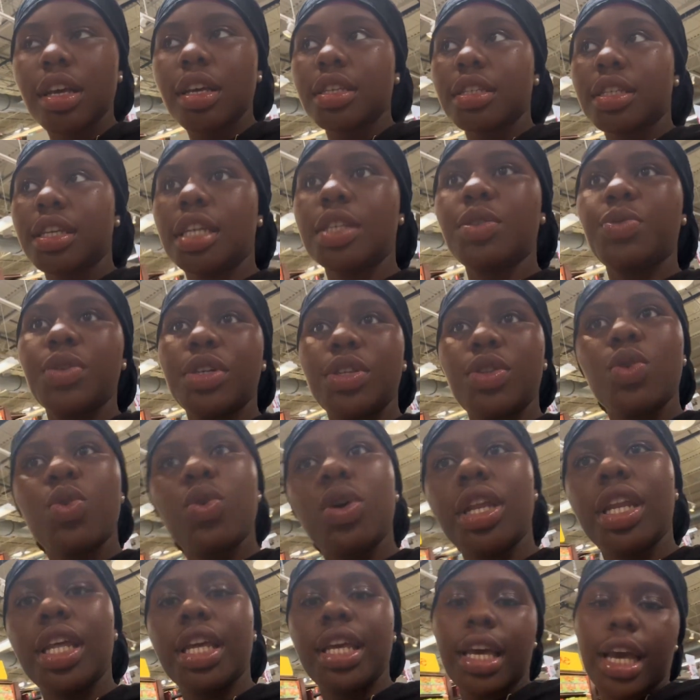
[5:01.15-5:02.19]
Since we
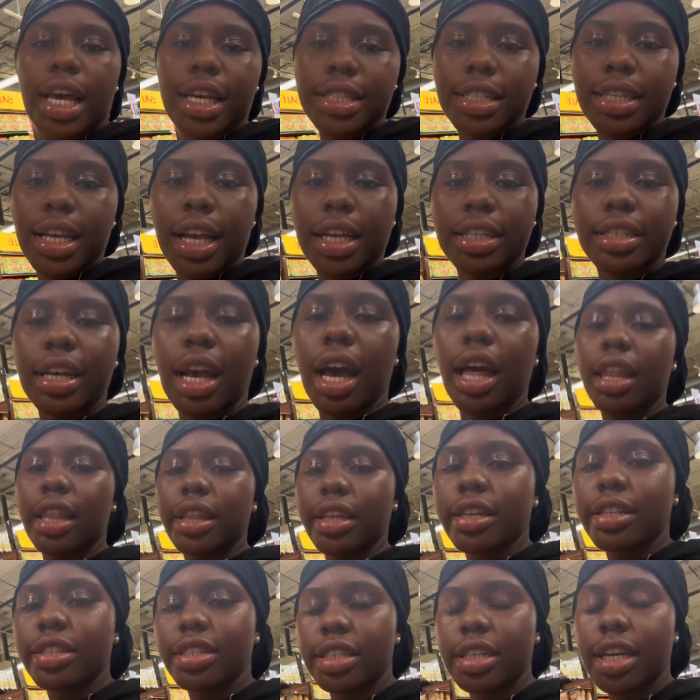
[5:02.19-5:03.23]
doing the yes day
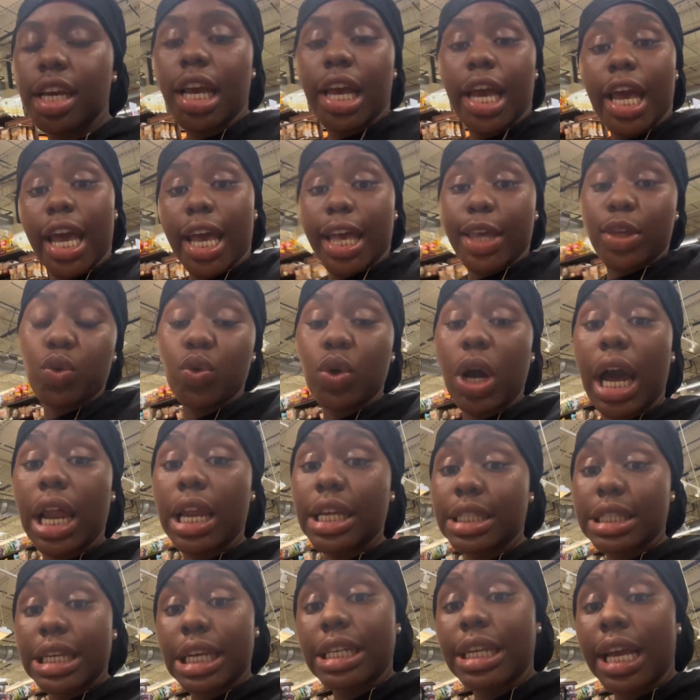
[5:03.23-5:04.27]
challenge and you gotta
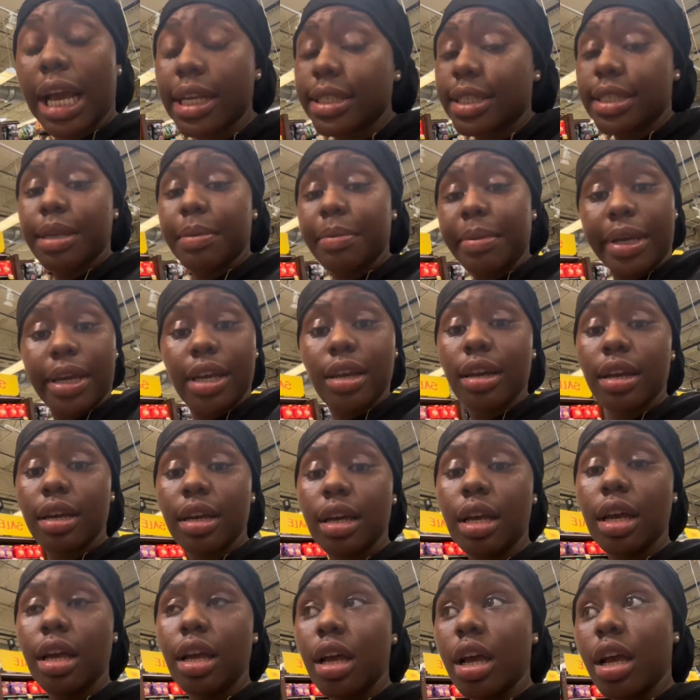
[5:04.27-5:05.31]
say yes to me,
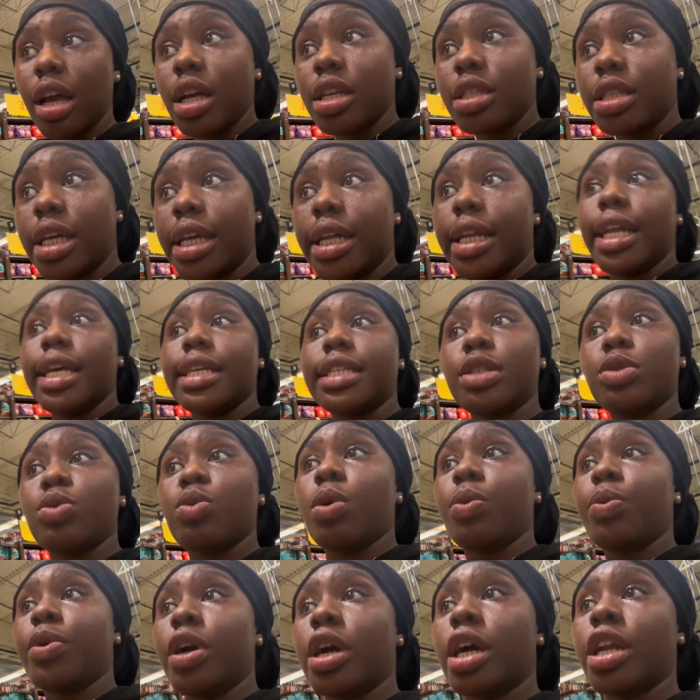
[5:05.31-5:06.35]
then this is
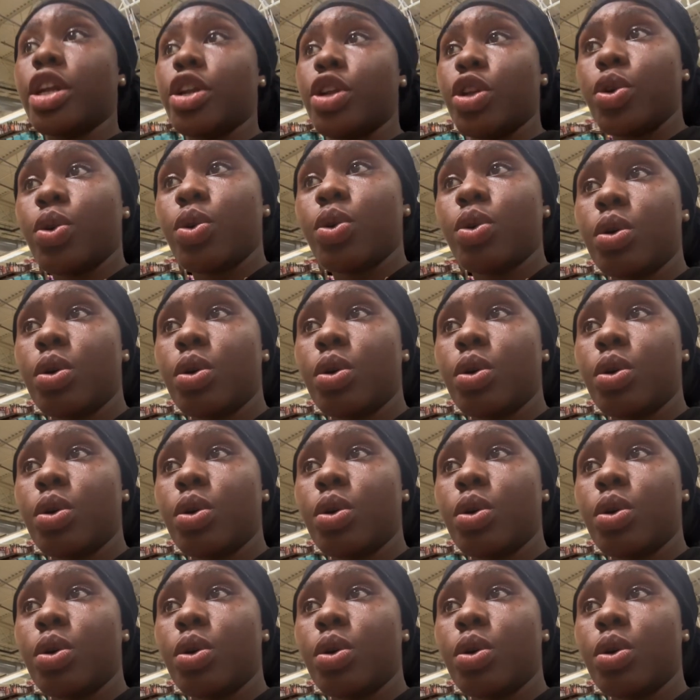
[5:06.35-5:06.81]
what we're gonna do.